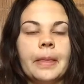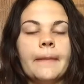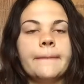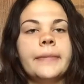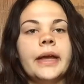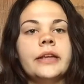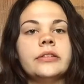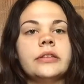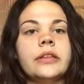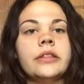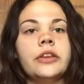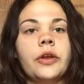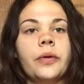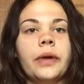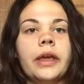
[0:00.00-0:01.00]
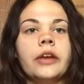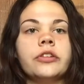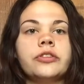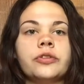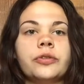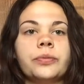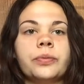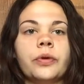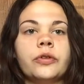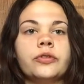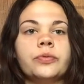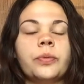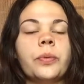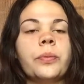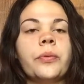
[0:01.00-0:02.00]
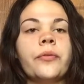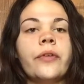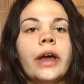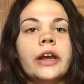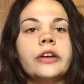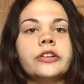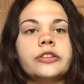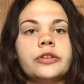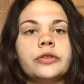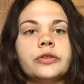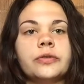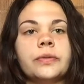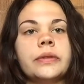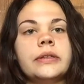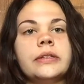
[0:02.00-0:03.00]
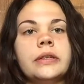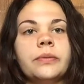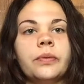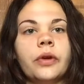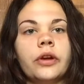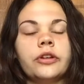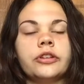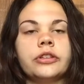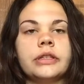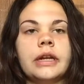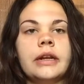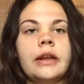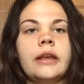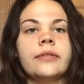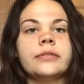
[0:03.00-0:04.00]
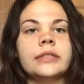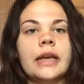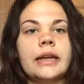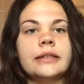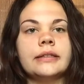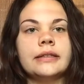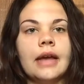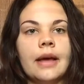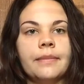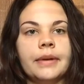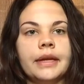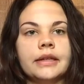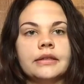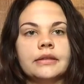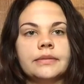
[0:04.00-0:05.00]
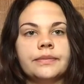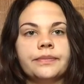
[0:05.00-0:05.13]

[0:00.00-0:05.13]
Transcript: By using the No Care Do approach, we'll provide our students with a deeper understanding of science topics.